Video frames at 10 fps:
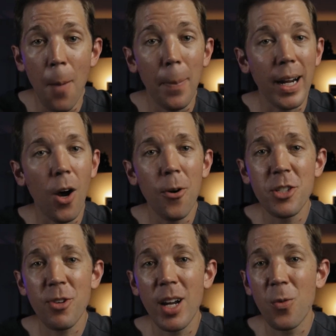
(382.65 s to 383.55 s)
But I
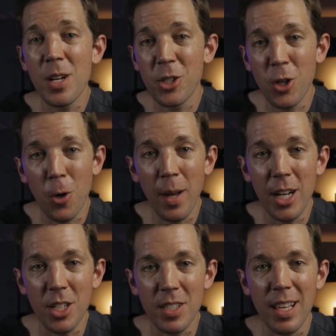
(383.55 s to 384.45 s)
always try to reassure
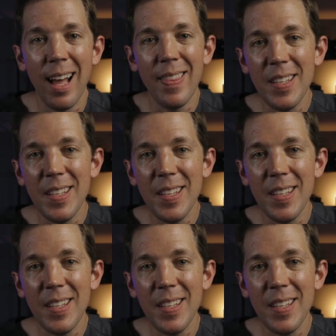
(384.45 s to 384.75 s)
patients